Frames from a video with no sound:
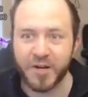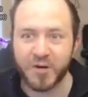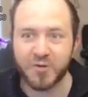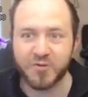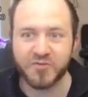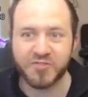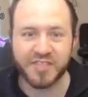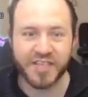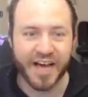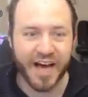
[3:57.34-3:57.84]
out
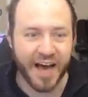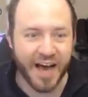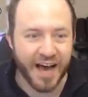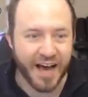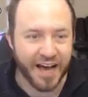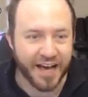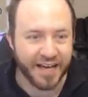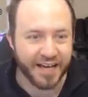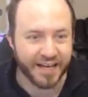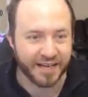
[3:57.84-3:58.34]
of
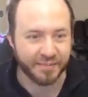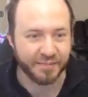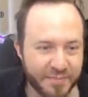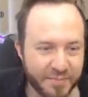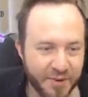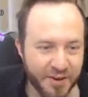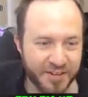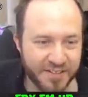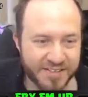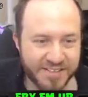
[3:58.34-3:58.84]
time.
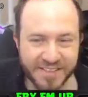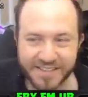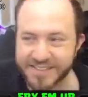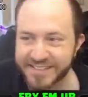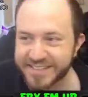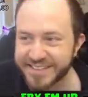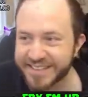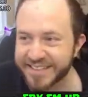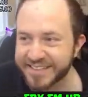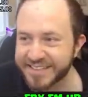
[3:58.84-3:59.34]
Brawl Stars
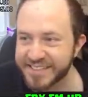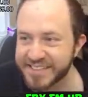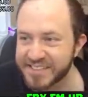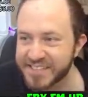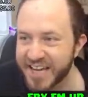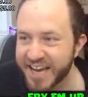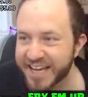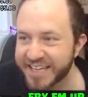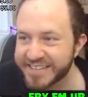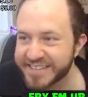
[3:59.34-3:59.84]
is here in the
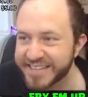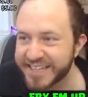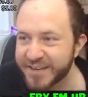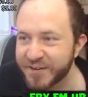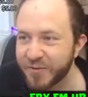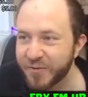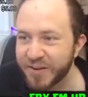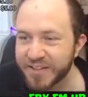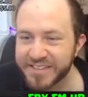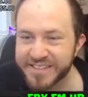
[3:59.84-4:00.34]
chat
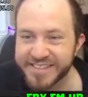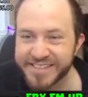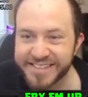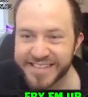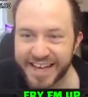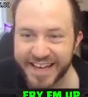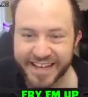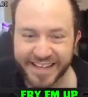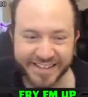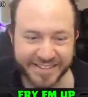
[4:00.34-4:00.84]
saying one
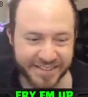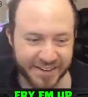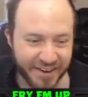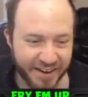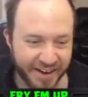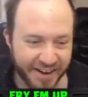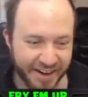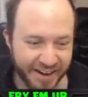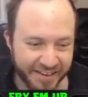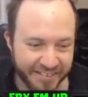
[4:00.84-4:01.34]
second
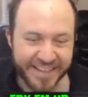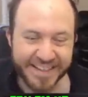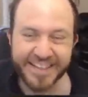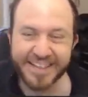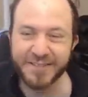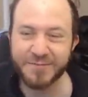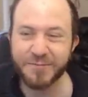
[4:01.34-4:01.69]
off. He